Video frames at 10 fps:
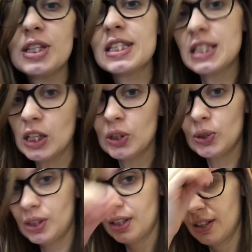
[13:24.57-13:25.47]

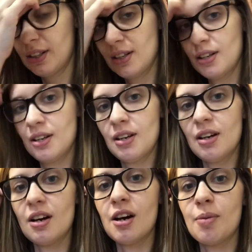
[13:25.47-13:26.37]
signal
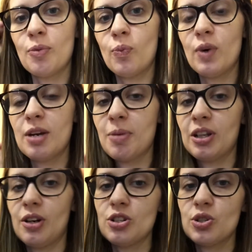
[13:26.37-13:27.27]
when my
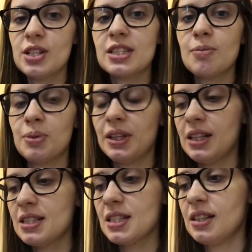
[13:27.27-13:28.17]
laundry is
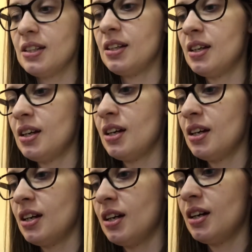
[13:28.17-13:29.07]
complete.
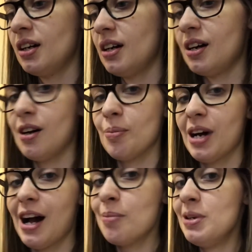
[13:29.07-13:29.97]

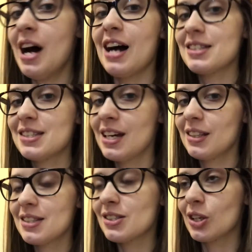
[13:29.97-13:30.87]
I'm not saying
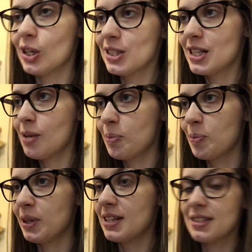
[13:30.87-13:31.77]
this is a good tip
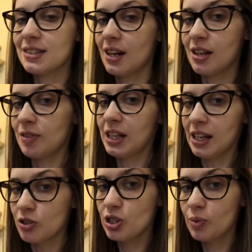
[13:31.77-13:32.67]
because it's kind of an
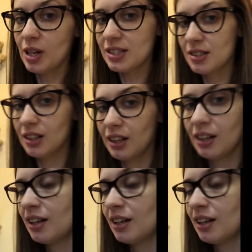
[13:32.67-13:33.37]
energy waster,